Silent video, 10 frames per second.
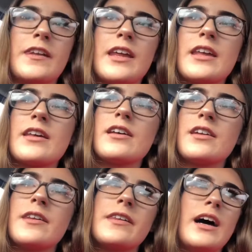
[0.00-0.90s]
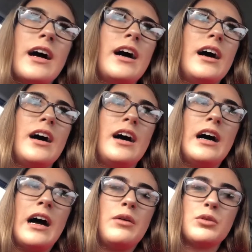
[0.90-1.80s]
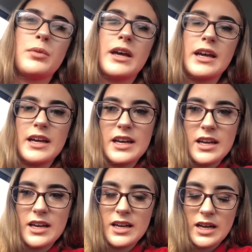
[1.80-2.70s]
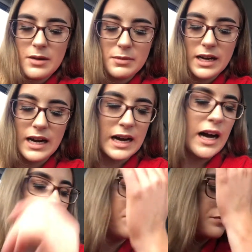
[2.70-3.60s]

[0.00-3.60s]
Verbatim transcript: think that I will wait in my car